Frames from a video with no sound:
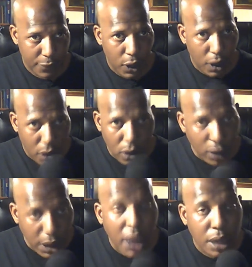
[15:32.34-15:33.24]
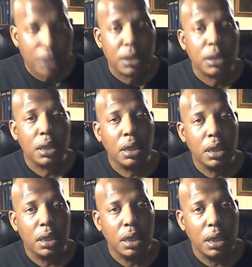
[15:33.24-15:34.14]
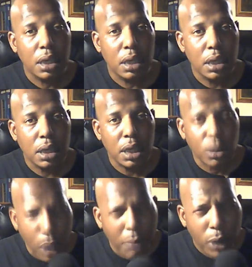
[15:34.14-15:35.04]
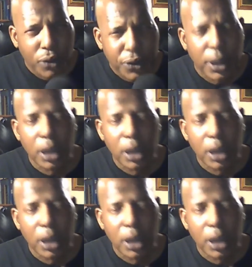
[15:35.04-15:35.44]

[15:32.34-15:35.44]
Oh, yes. And one more thing.